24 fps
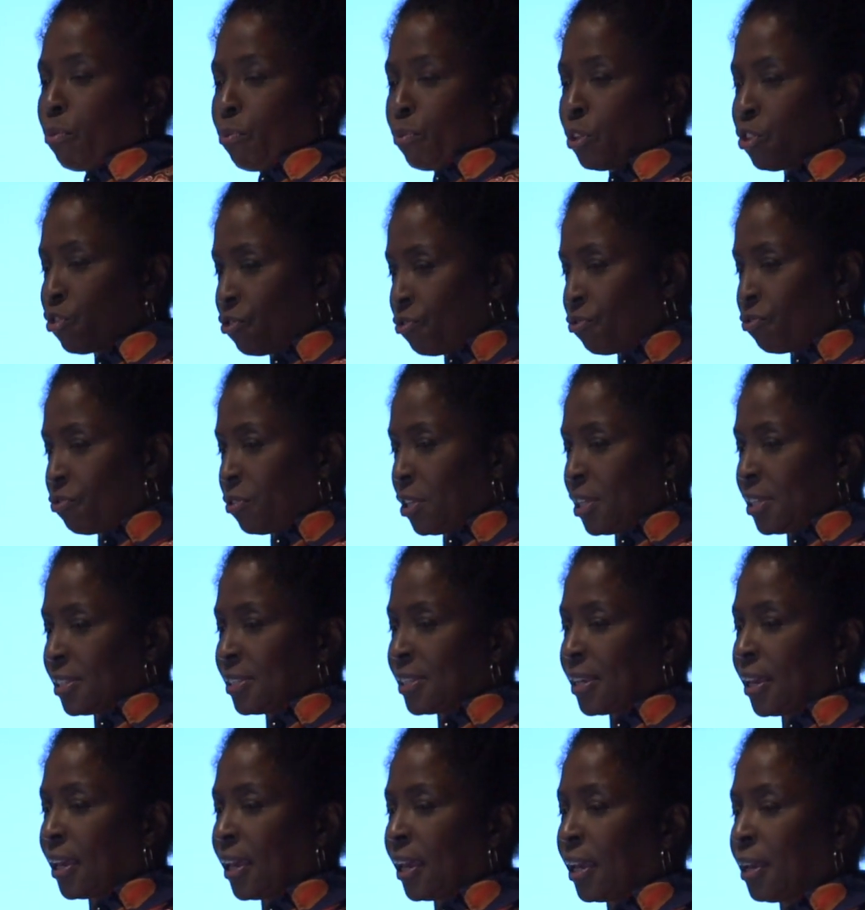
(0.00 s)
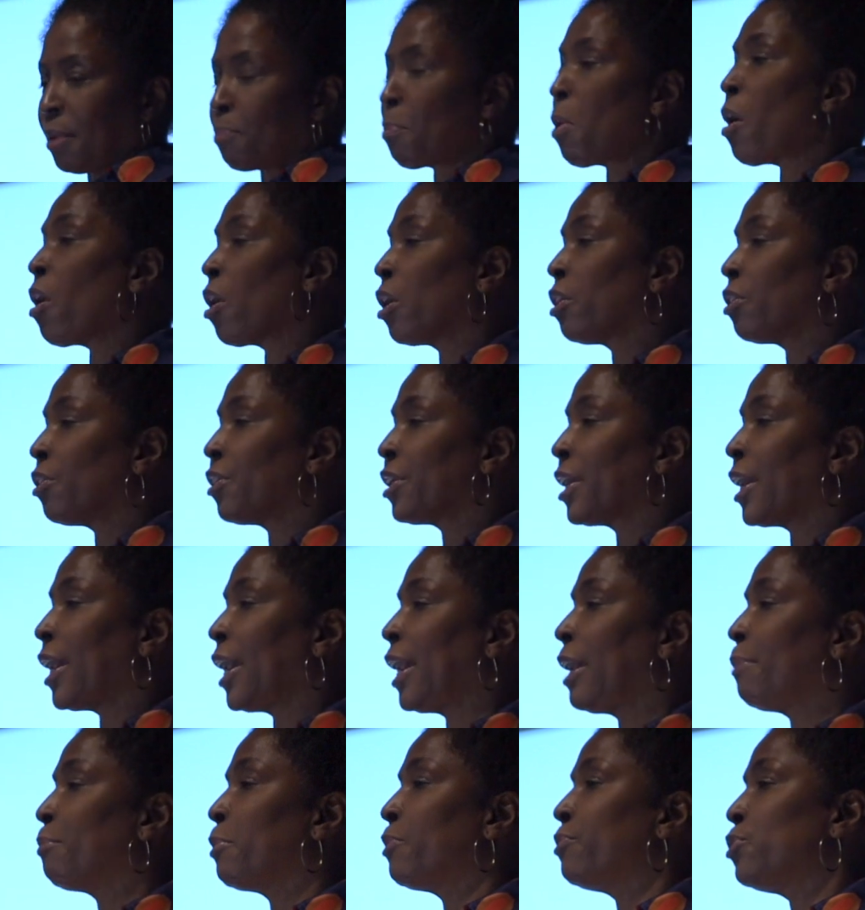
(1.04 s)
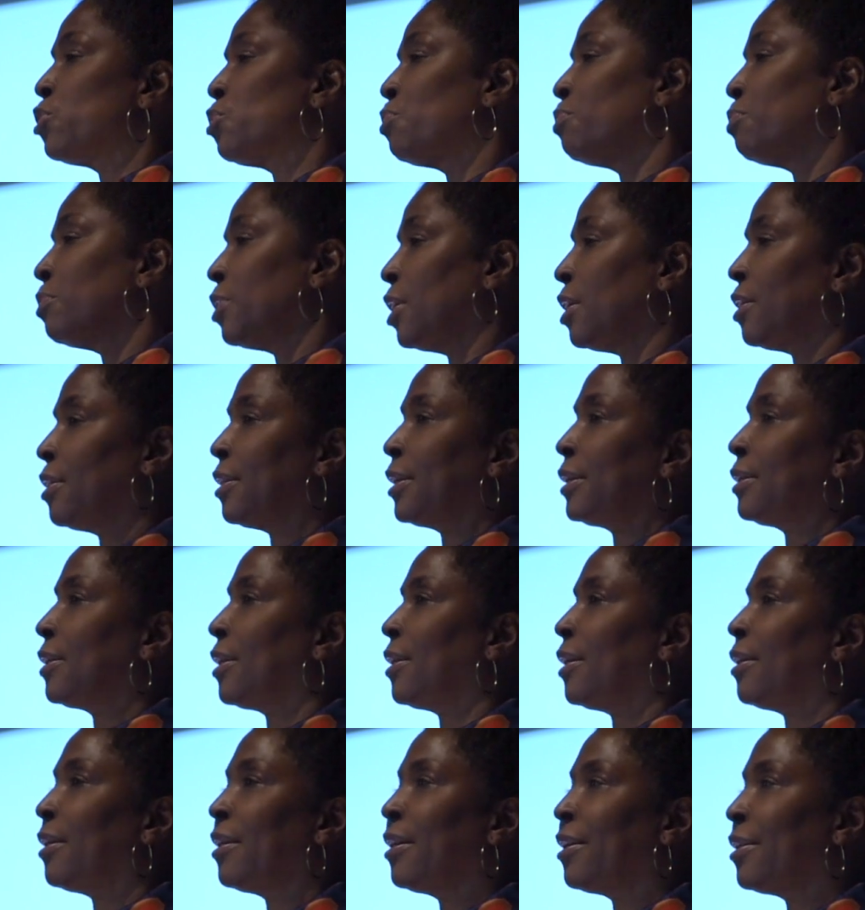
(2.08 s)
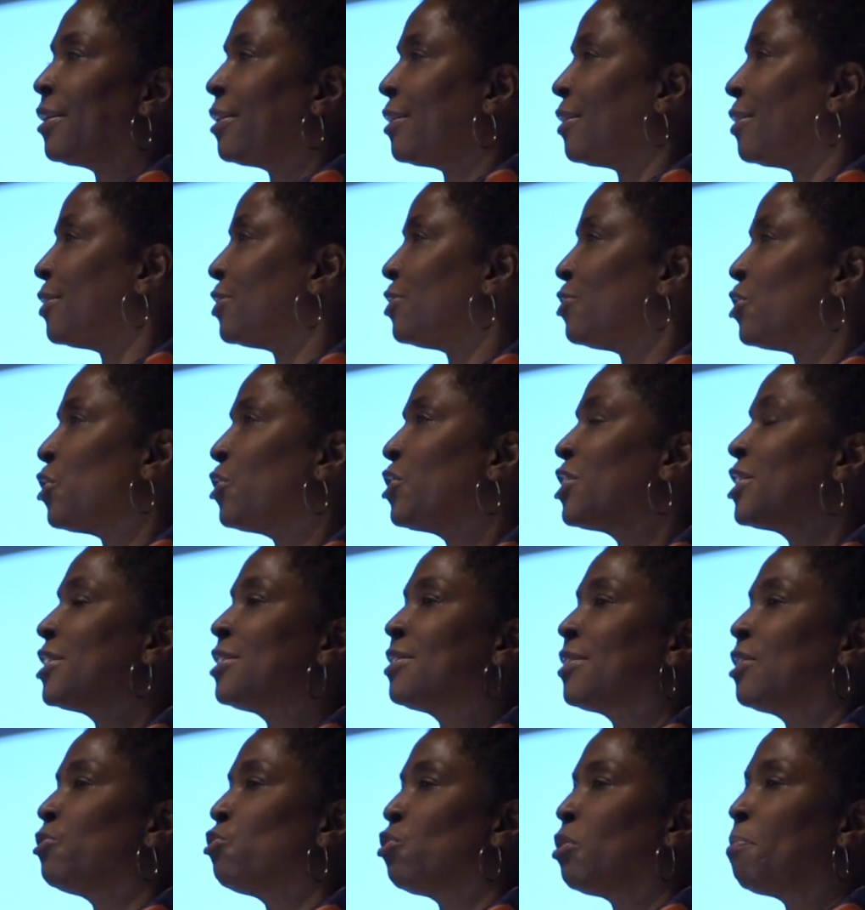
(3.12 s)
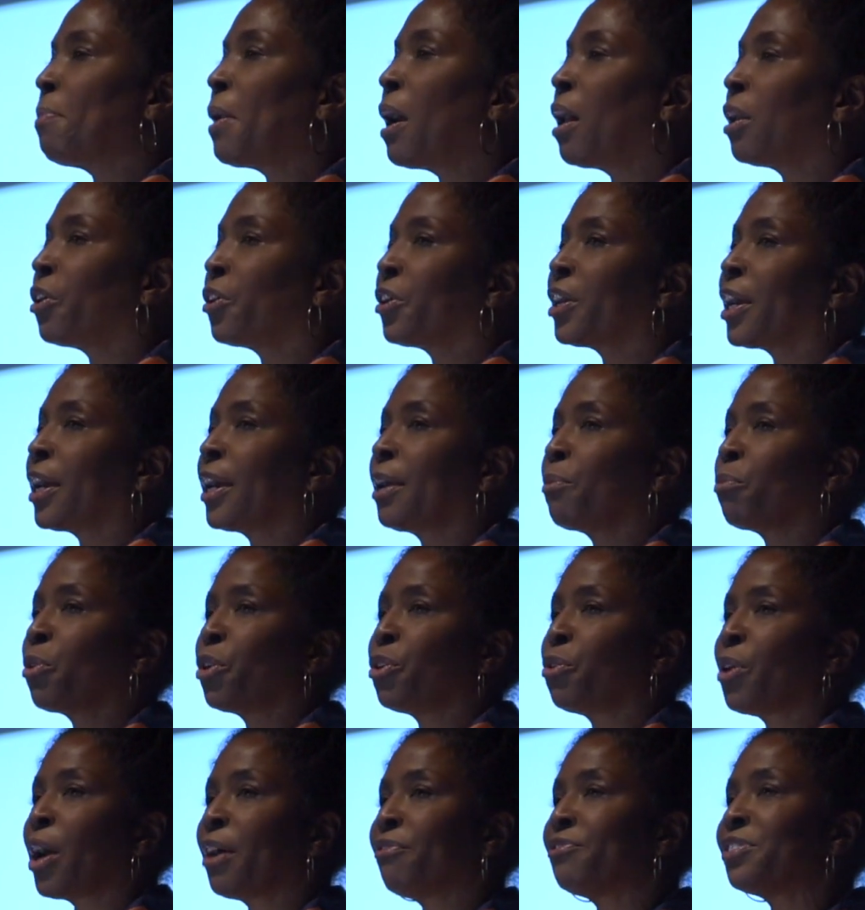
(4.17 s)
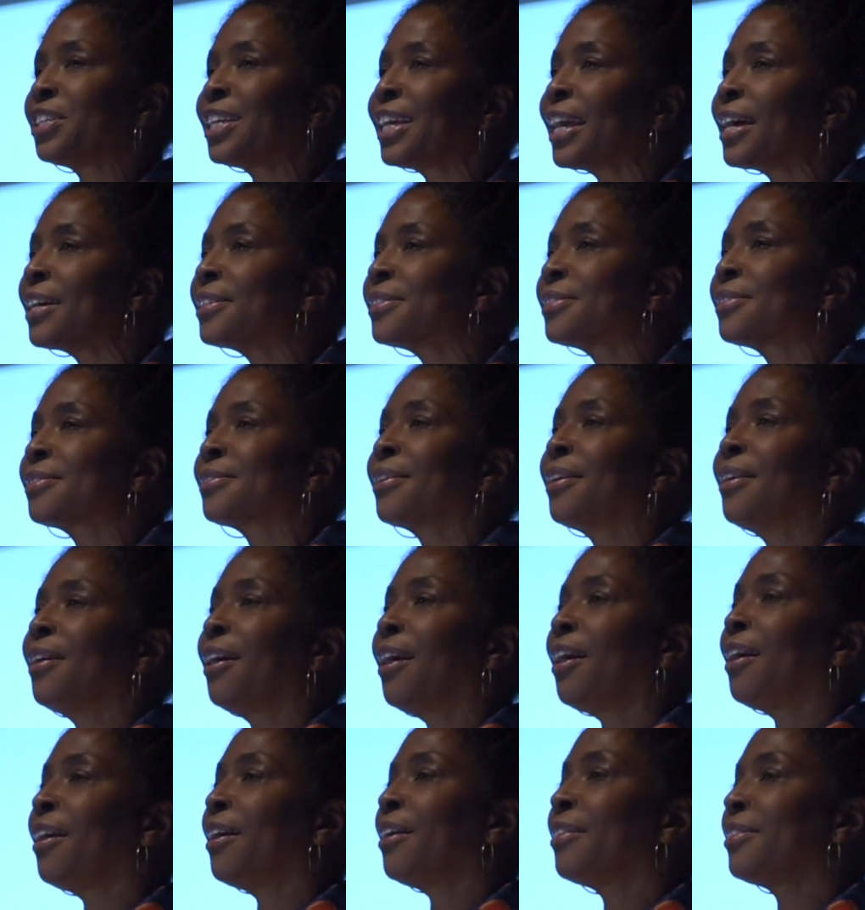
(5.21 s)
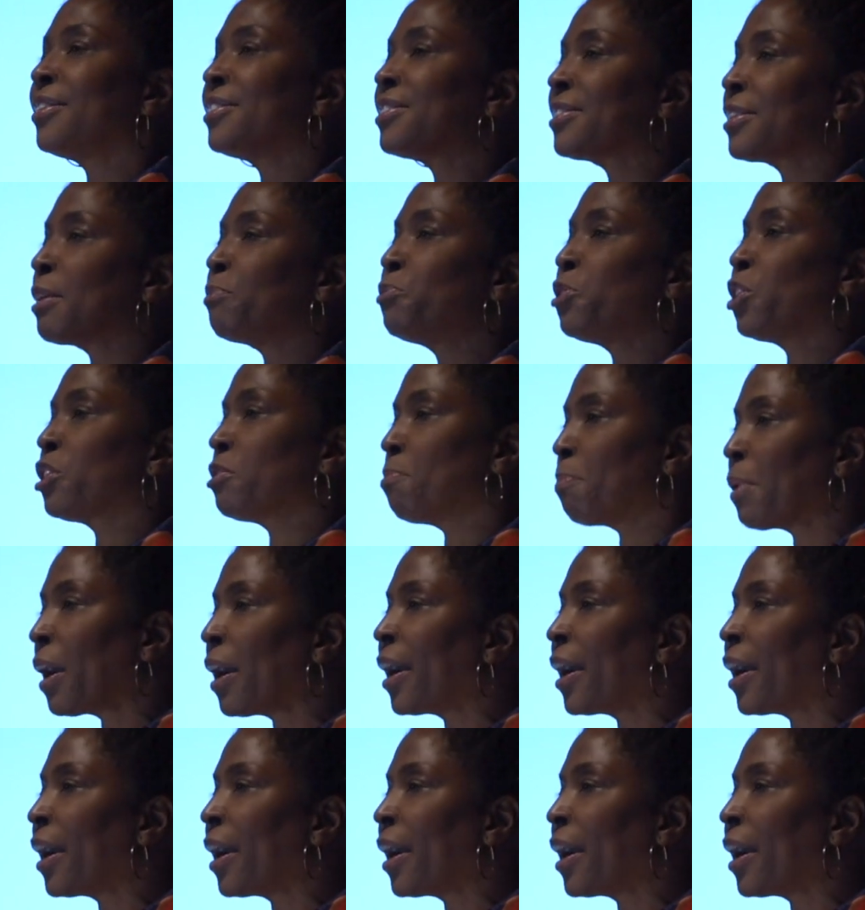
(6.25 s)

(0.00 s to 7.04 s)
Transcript: which is a parlor game of like a turn-of-the-century parlor game where you have to guess the subject